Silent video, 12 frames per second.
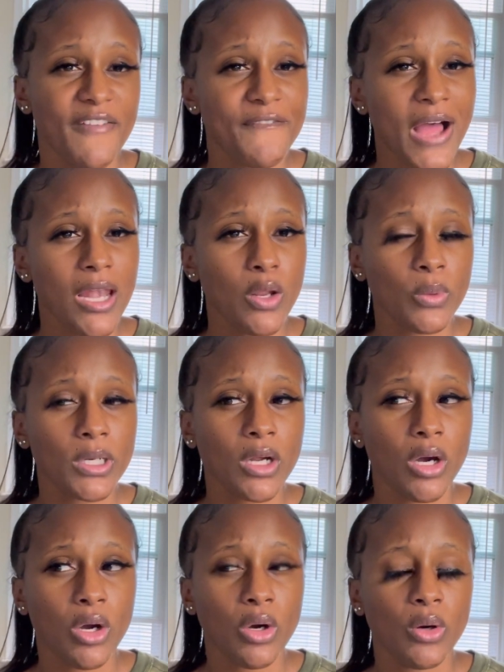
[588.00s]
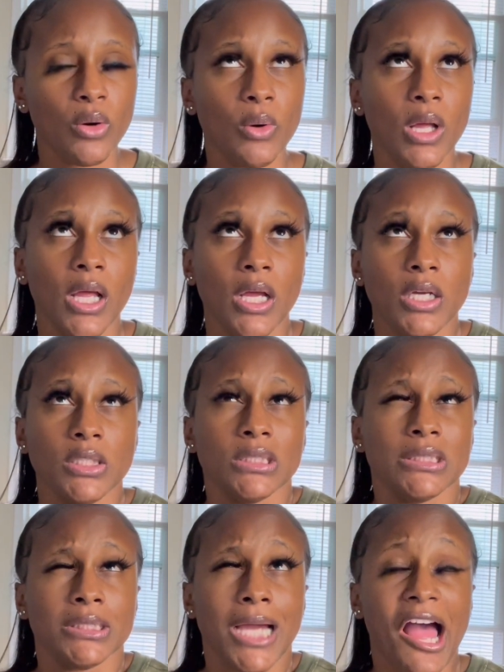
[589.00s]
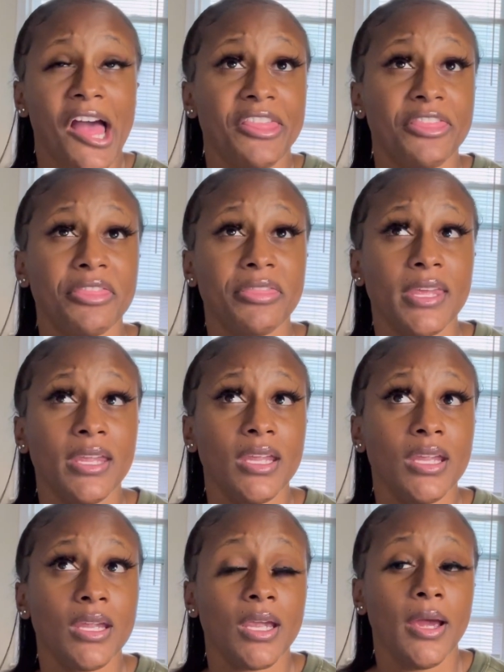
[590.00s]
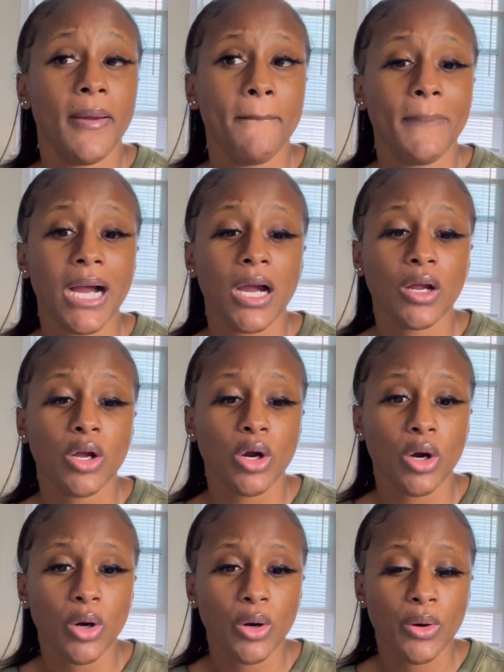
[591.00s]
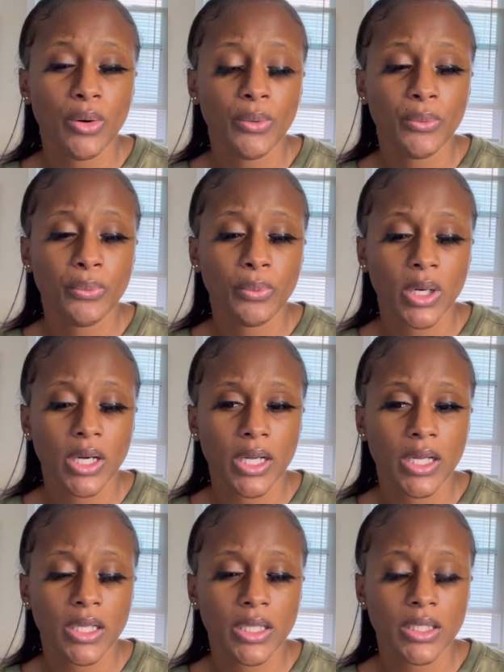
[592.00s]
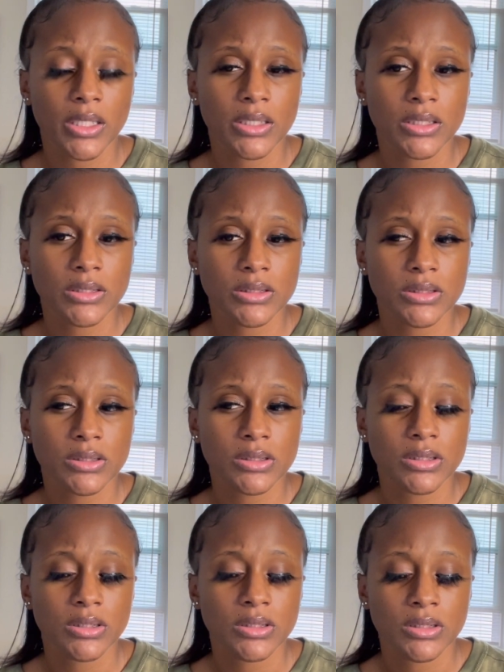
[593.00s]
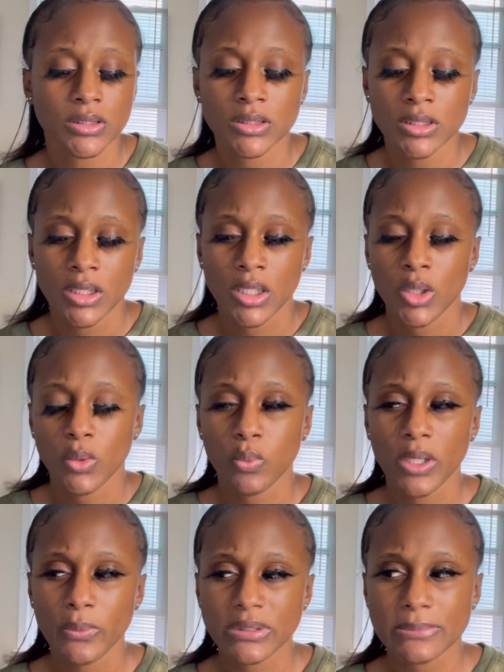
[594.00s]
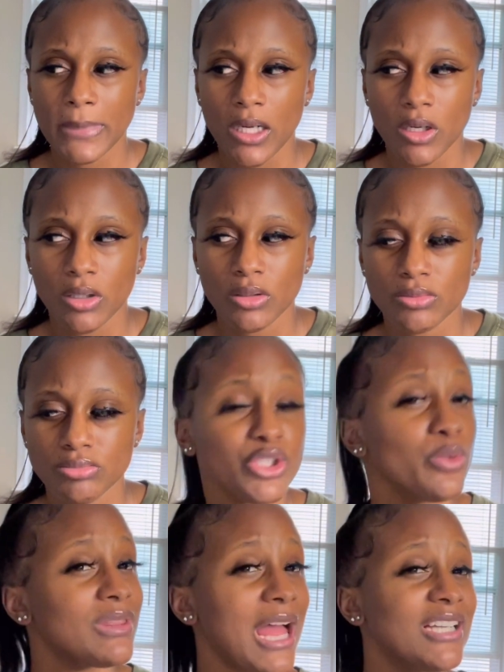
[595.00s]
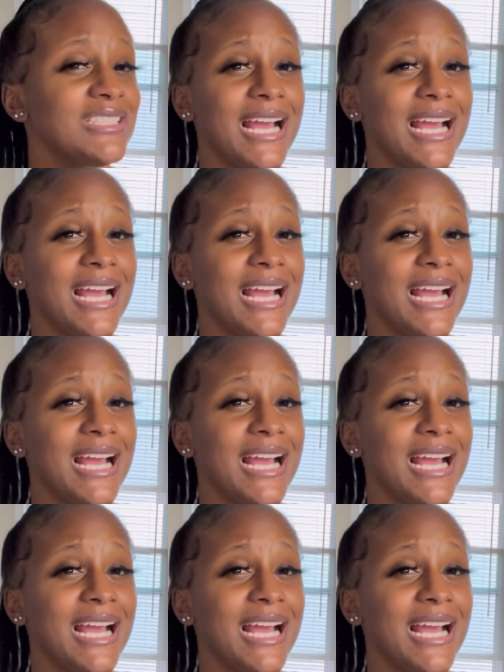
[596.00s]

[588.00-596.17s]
follower goal. I think my goal was, what was my goal? two thousand,